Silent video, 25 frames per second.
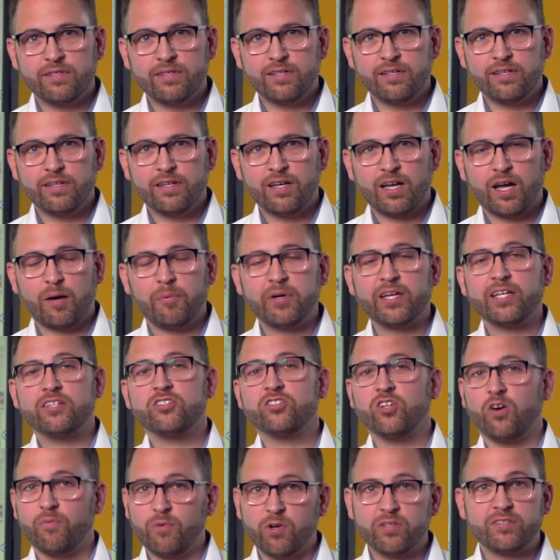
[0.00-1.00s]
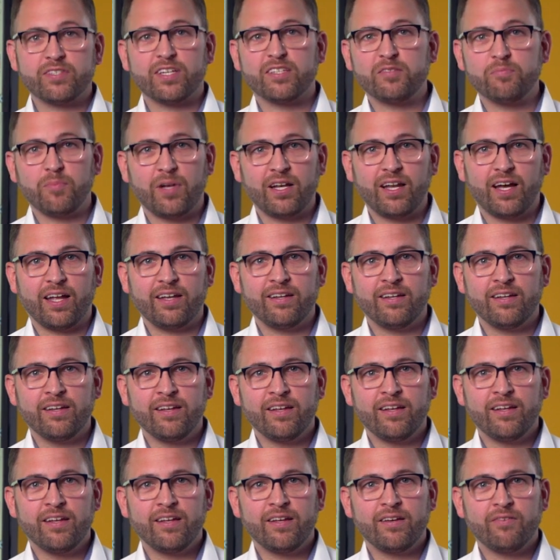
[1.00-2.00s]
a utilization of over eighty percent.
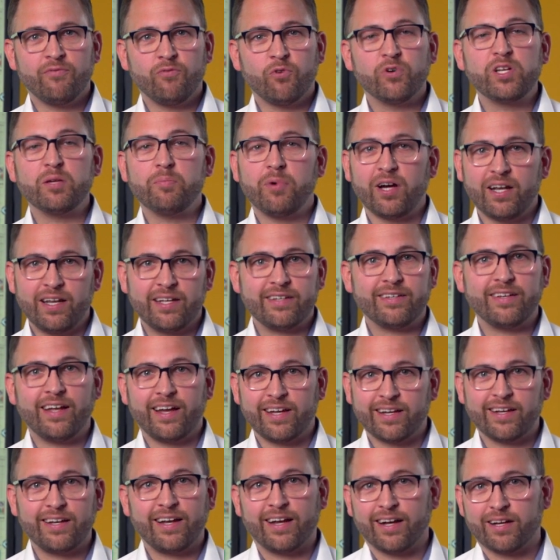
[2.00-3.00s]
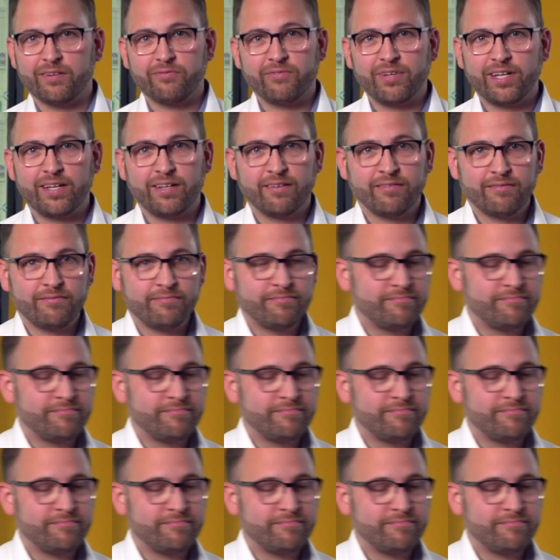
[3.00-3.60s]
Now let's see where the pallets are